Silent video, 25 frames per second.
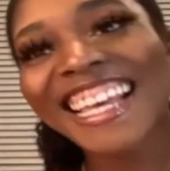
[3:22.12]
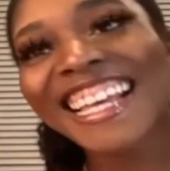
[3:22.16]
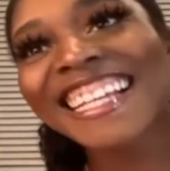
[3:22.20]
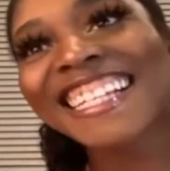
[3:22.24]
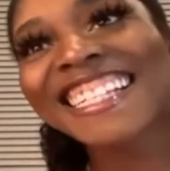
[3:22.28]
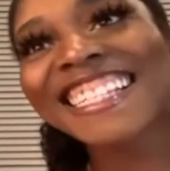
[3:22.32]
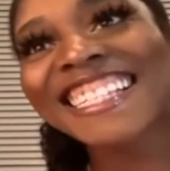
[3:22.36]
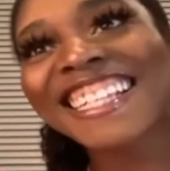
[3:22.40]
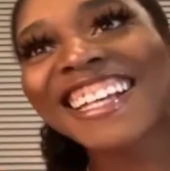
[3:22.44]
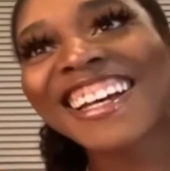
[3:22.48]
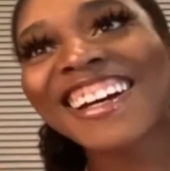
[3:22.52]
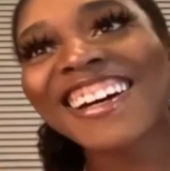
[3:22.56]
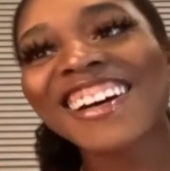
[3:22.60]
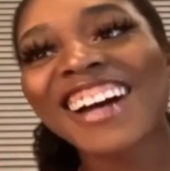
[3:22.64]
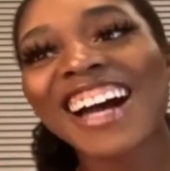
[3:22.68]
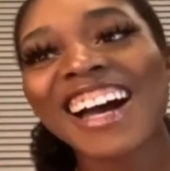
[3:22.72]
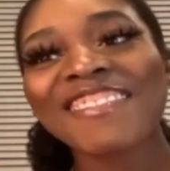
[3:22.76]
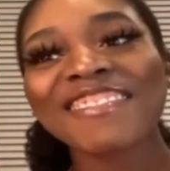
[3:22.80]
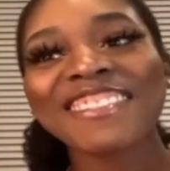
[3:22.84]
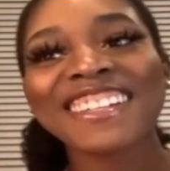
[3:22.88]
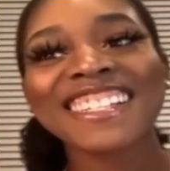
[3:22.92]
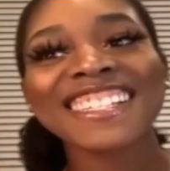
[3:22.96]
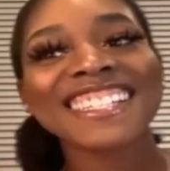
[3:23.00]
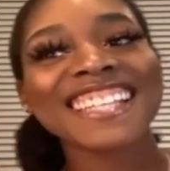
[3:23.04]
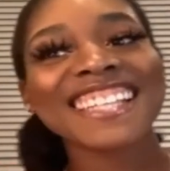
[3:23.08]
So I'm
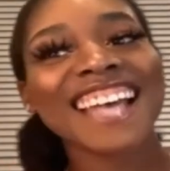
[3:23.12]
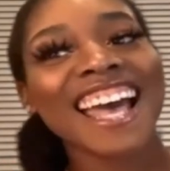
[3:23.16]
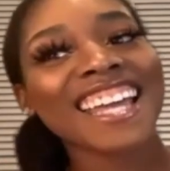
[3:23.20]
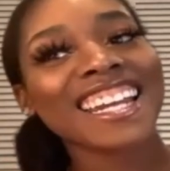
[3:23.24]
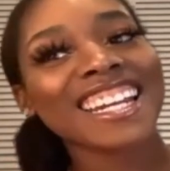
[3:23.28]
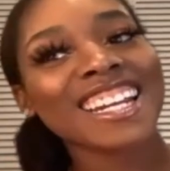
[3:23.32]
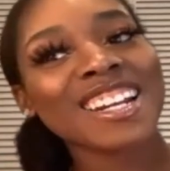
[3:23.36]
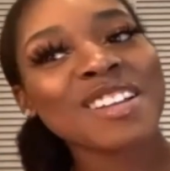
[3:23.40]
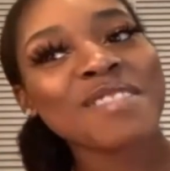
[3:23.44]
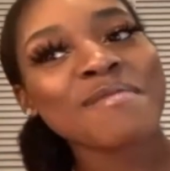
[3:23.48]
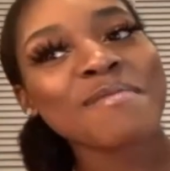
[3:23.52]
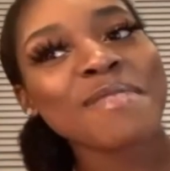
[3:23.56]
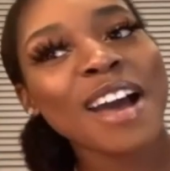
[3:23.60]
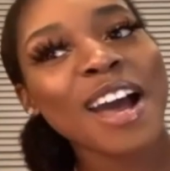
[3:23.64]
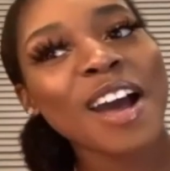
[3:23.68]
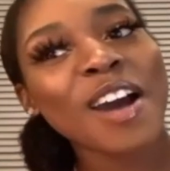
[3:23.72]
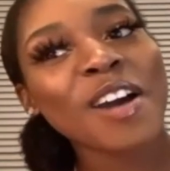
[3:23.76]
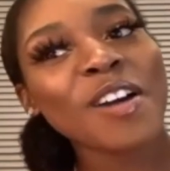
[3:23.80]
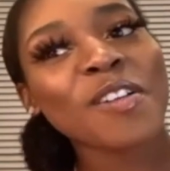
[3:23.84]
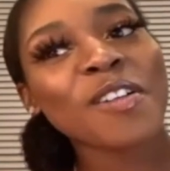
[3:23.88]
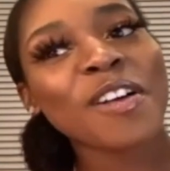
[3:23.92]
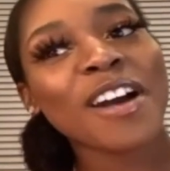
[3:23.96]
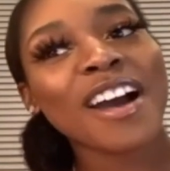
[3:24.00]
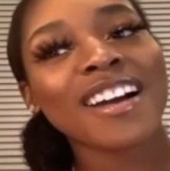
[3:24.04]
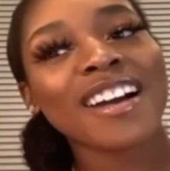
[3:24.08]
excited
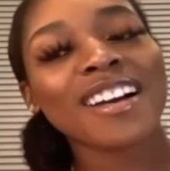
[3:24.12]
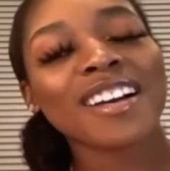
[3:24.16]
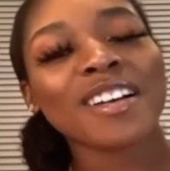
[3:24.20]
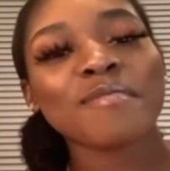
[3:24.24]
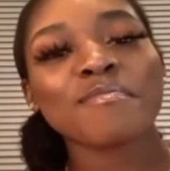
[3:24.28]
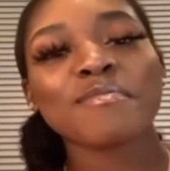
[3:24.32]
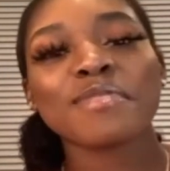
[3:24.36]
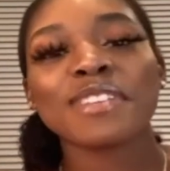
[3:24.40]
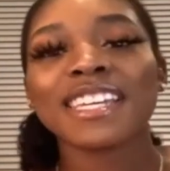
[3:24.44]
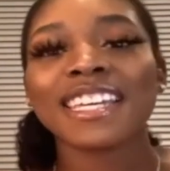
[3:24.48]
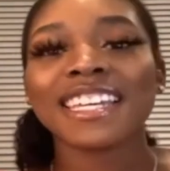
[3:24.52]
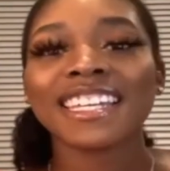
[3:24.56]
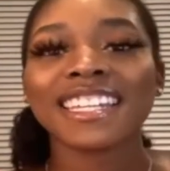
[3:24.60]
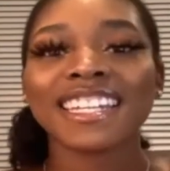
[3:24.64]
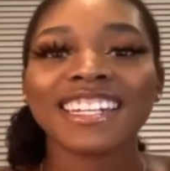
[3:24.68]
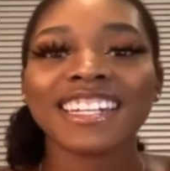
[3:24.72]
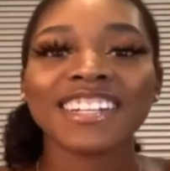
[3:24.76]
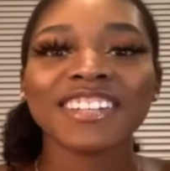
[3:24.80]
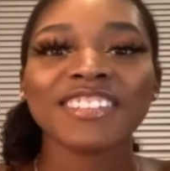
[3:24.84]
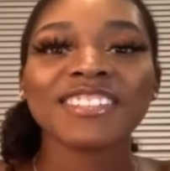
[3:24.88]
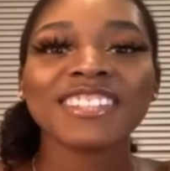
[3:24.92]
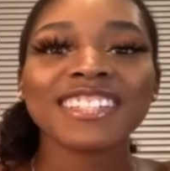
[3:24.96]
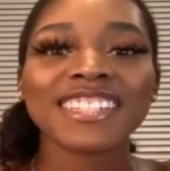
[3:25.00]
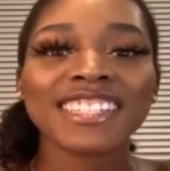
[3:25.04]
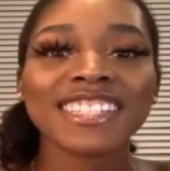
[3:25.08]
about being in a
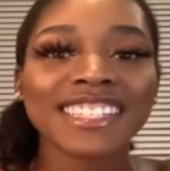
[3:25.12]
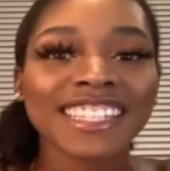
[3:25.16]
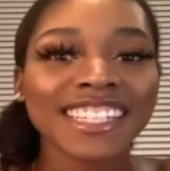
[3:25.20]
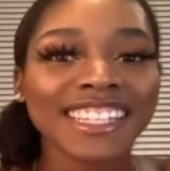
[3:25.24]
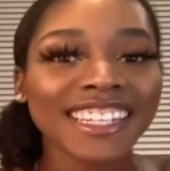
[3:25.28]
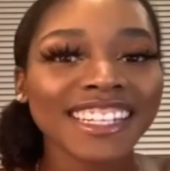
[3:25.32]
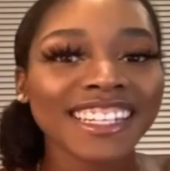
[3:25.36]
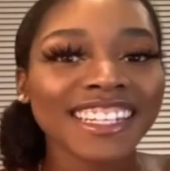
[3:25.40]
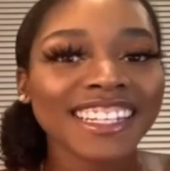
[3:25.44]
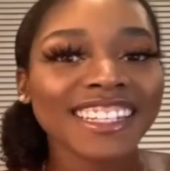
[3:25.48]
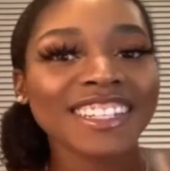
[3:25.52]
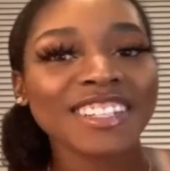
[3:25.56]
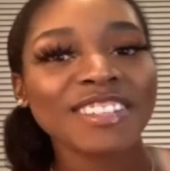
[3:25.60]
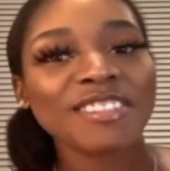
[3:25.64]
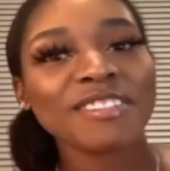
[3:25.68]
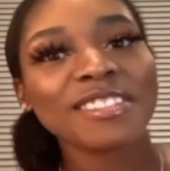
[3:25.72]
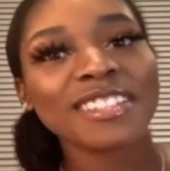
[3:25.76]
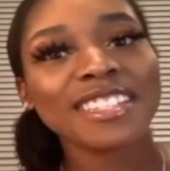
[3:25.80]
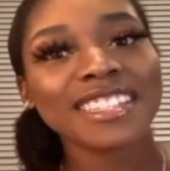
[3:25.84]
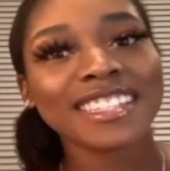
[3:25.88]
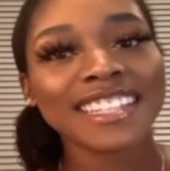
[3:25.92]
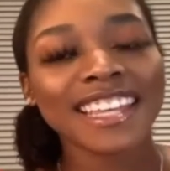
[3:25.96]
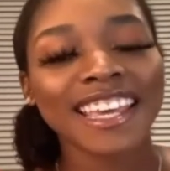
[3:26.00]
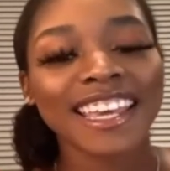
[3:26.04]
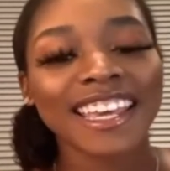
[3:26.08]
new city, a new
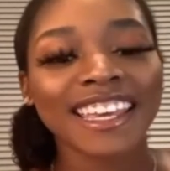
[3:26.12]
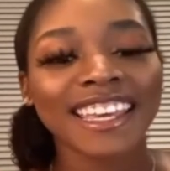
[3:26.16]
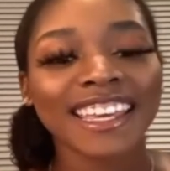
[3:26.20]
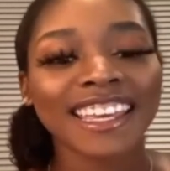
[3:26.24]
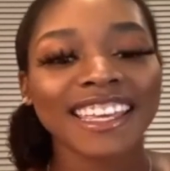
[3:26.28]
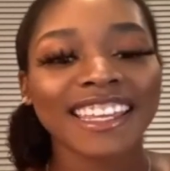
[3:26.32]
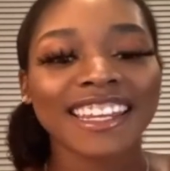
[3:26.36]
state.